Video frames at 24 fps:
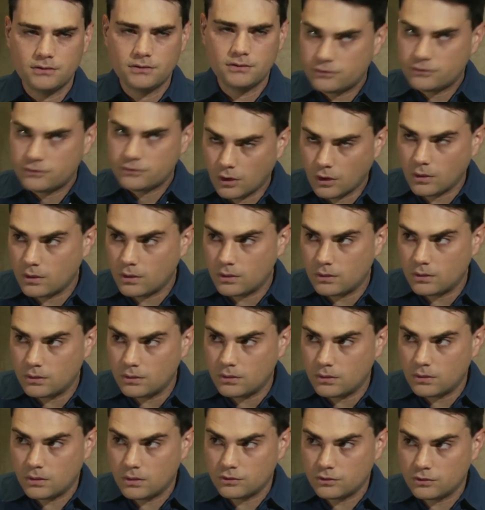So,
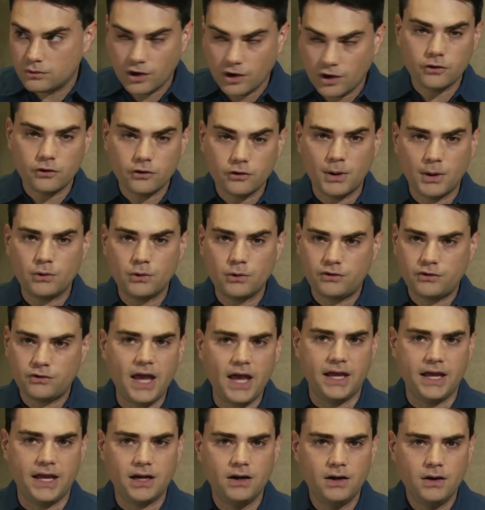Charles Blow's
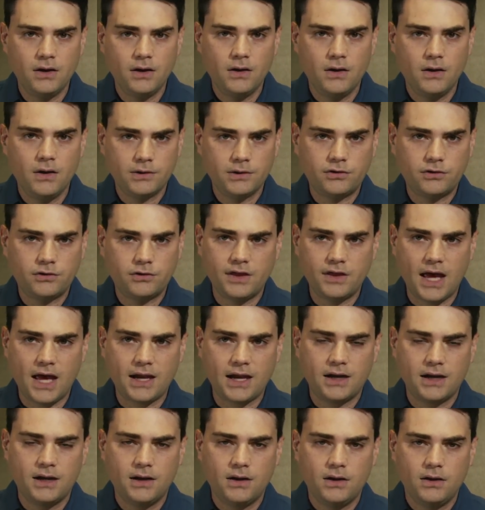take, which is
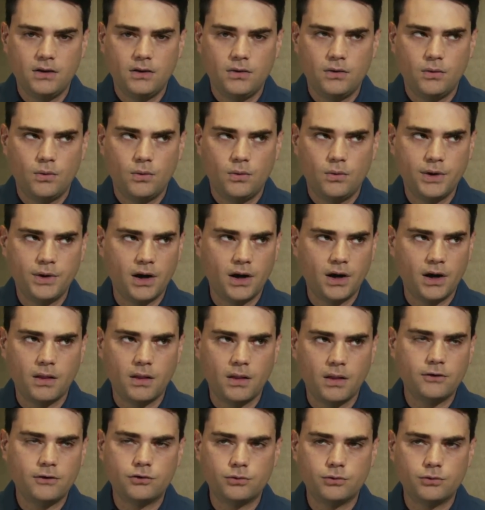that we are
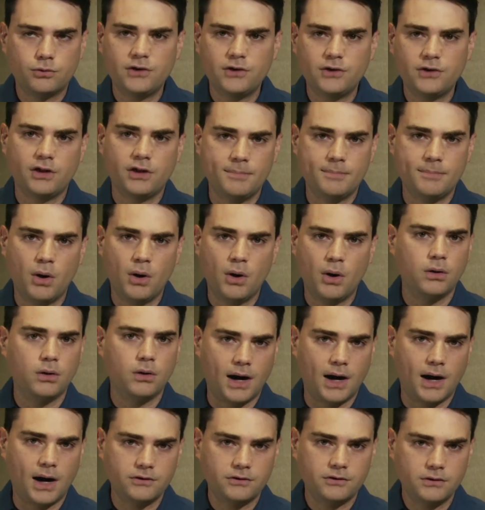allowed to racially
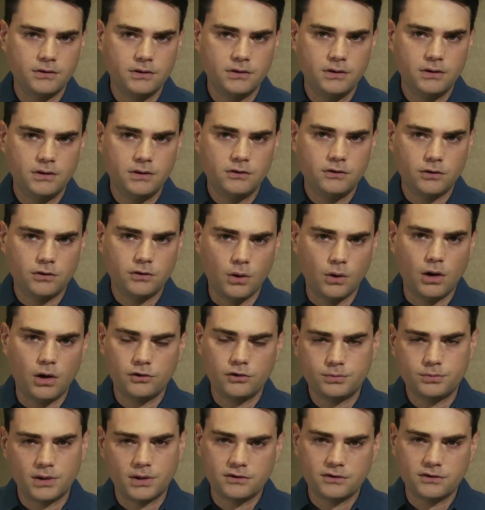polarize so long
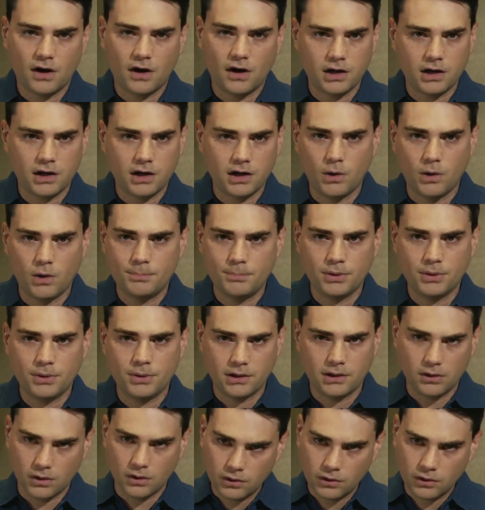as we are targeting one
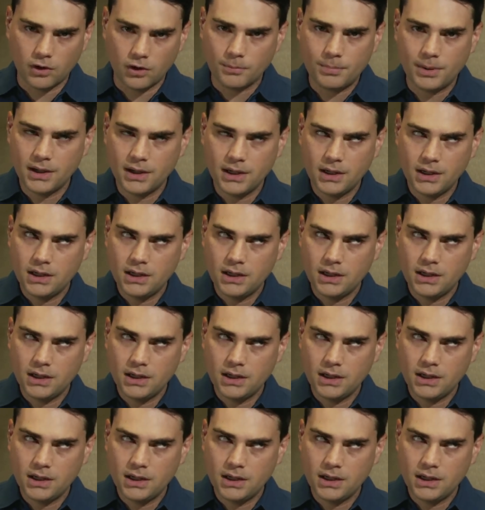political group,